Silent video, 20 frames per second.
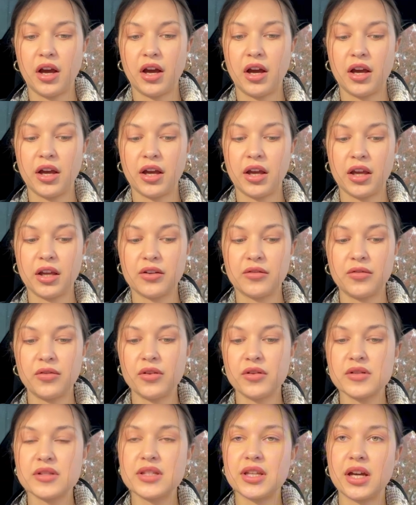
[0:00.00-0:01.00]
it
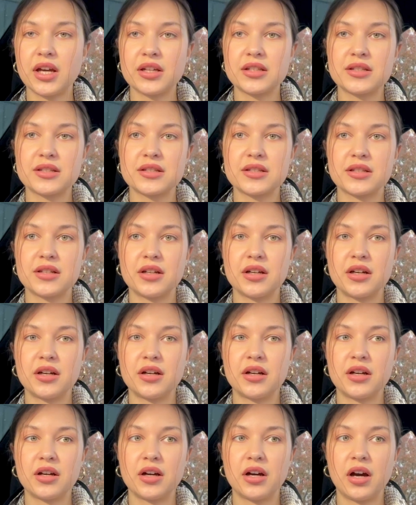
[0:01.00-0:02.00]
feels that
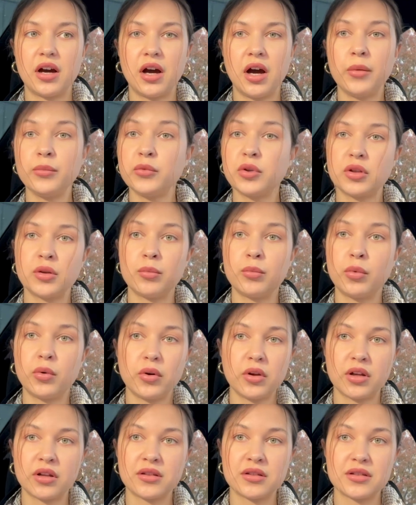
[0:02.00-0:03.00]
I'm not
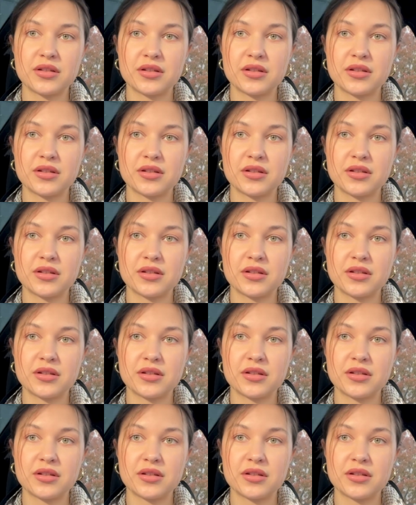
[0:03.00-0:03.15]
important.